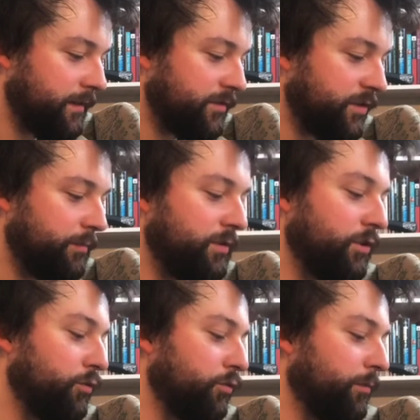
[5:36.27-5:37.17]

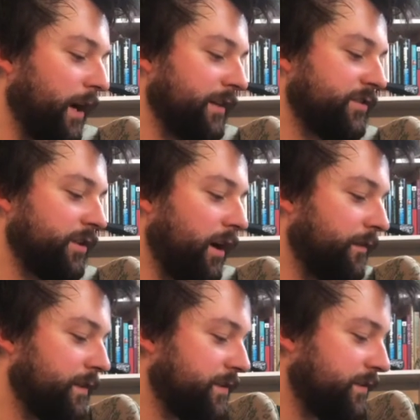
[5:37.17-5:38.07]
subdued by
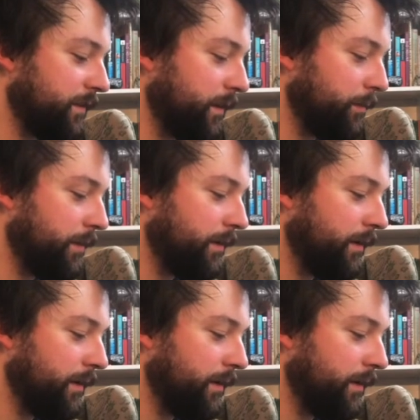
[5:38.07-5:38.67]
soft sleep.